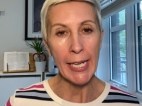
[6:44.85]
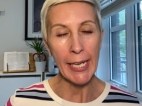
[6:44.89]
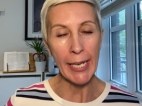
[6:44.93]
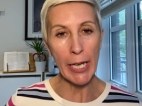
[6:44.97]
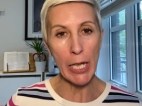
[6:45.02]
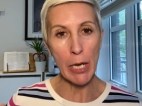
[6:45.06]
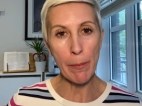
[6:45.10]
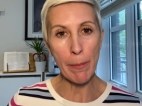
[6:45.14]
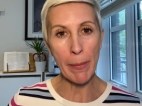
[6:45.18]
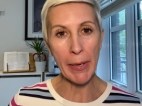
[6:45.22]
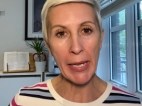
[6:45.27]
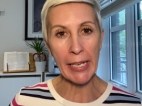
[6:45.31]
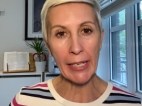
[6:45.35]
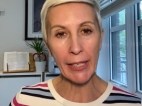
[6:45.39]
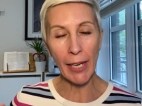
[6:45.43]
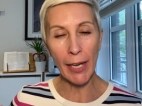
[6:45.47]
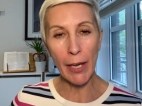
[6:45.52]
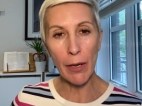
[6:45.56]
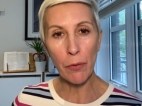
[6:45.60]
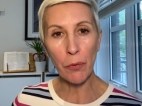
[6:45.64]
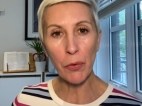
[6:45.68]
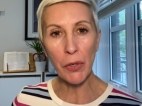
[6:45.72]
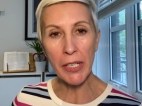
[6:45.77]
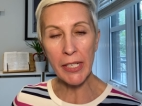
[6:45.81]
and make
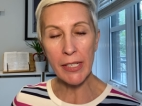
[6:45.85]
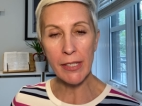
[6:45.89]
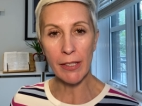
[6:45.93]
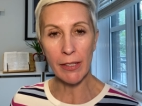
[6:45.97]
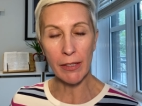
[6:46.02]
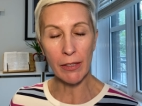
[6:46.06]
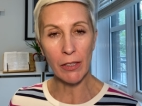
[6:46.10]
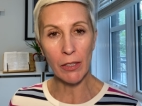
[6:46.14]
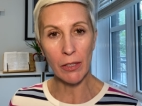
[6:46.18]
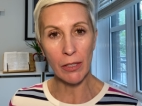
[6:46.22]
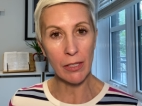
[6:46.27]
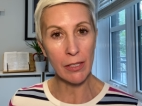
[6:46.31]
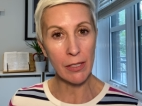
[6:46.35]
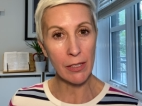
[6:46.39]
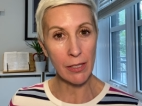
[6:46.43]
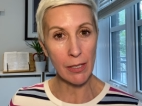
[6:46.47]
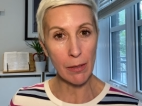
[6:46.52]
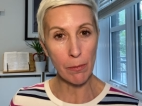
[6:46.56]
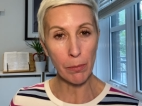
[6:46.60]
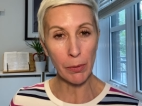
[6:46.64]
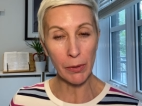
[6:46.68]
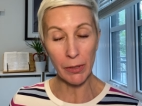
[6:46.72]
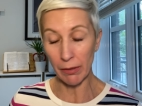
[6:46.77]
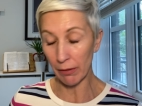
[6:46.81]
every sin-
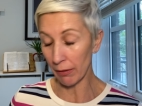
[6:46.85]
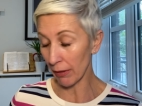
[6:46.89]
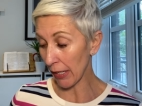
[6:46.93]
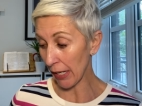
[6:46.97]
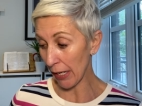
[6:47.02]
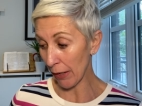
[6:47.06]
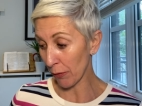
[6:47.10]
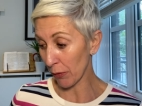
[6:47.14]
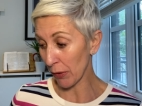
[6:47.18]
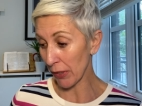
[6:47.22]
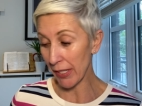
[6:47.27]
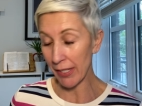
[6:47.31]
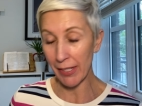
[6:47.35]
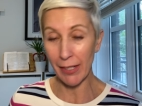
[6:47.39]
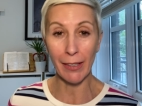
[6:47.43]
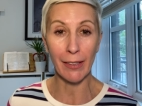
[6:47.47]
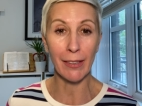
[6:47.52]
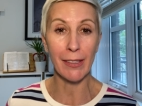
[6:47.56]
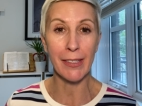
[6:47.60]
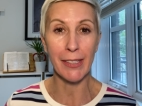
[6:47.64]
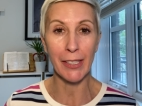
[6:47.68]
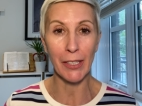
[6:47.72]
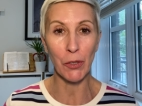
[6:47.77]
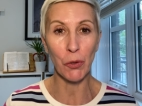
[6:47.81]
simple, every
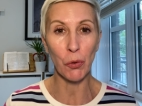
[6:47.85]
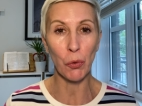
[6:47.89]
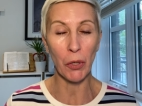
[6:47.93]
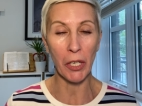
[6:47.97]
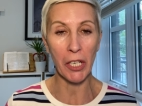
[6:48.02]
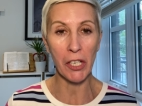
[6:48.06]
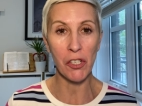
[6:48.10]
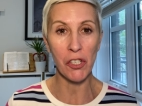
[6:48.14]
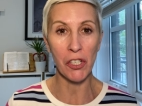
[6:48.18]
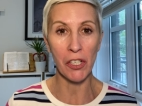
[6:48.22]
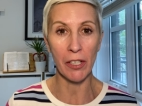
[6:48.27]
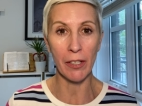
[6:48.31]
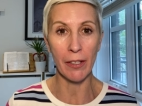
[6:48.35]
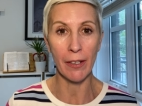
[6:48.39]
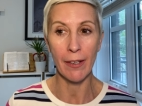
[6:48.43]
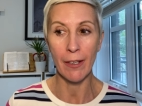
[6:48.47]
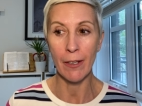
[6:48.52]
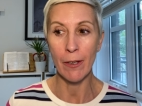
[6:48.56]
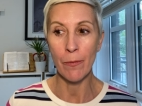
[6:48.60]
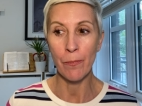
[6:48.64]
single situation